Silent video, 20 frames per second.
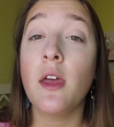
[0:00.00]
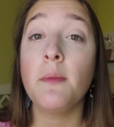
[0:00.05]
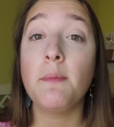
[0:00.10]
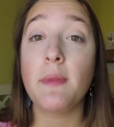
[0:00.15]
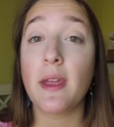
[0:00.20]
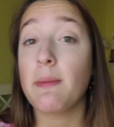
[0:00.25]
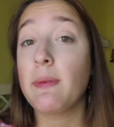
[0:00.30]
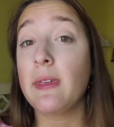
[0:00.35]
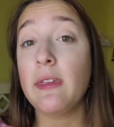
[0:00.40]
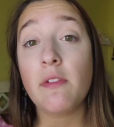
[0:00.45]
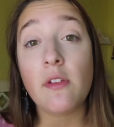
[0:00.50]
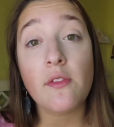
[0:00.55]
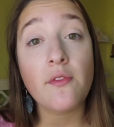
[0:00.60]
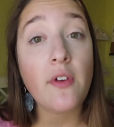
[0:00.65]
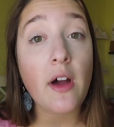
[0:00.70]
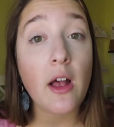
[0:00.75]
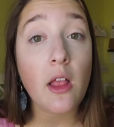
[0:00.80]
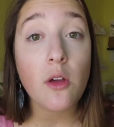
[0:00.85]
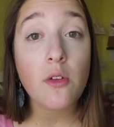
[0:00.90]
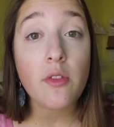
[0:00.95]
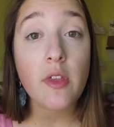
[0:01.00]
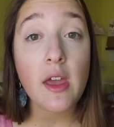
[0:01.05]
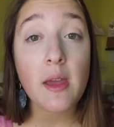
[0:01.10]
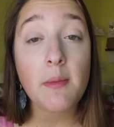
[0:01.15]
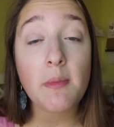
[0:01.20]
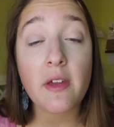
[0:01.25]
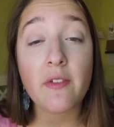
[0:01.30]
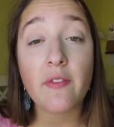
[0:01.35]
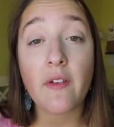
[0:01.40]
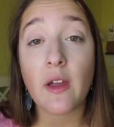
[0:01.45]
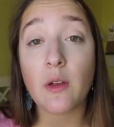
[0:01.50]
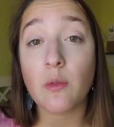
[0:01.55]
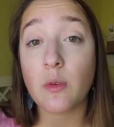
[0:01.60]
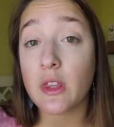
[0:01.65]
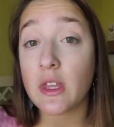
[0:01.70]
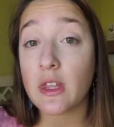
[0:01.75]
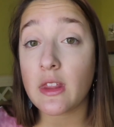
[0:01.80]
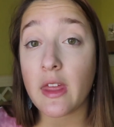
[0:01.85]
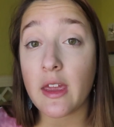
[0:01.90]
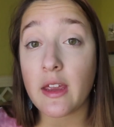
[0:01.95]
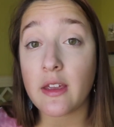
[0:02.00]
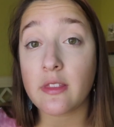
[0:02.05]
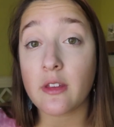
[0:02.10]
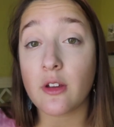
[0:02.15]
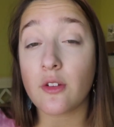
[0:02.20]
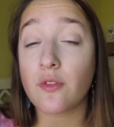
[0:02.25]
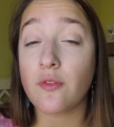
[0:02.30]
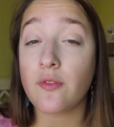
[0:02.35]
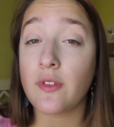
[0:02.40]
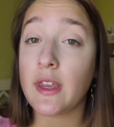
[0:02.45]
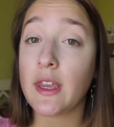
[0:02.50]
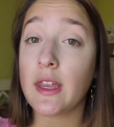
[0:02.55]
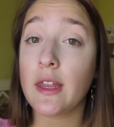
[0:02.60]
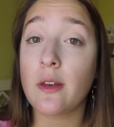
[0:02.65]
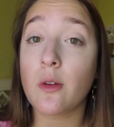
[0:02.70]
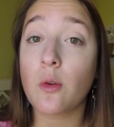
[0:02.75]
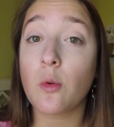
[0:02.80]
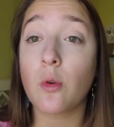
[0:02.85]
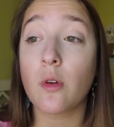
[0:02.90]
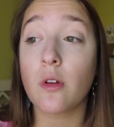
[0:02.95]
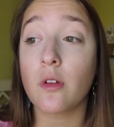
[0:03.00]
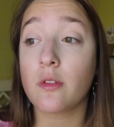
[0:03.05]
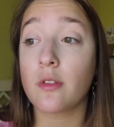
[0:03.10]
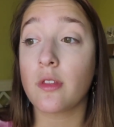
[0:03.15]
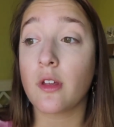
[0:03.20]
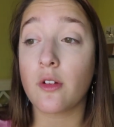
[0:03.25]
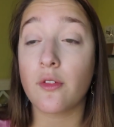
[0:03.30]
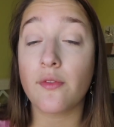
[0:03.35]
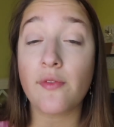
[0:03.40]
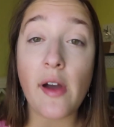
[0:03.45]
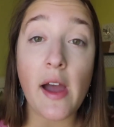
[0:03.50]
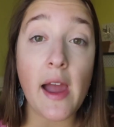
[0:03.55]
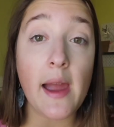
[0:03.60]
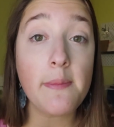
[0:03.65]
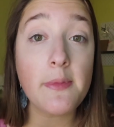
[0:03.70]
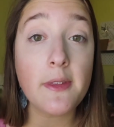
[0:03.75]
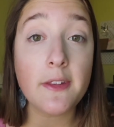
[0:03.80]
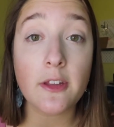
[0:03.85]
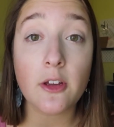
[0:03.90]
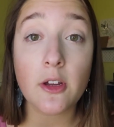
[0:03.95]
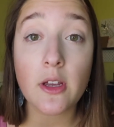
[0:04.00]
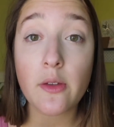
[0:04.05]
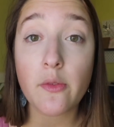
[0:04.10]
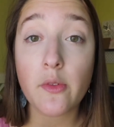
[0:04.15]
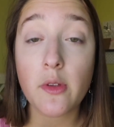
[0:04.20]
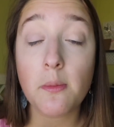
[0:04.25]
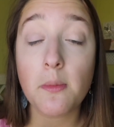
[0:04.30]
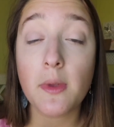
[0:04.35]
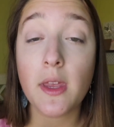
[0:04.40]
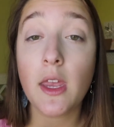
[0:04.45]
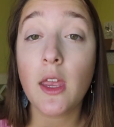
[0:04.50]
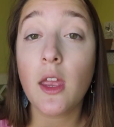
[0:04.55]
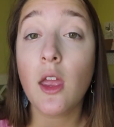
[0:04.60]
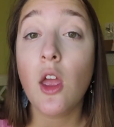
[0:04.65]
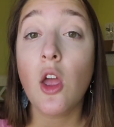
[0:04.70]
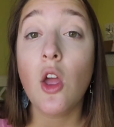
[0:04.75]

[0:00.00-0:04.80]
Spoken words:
maybe even follow them if I really like their feed or their vibe that they're giving me.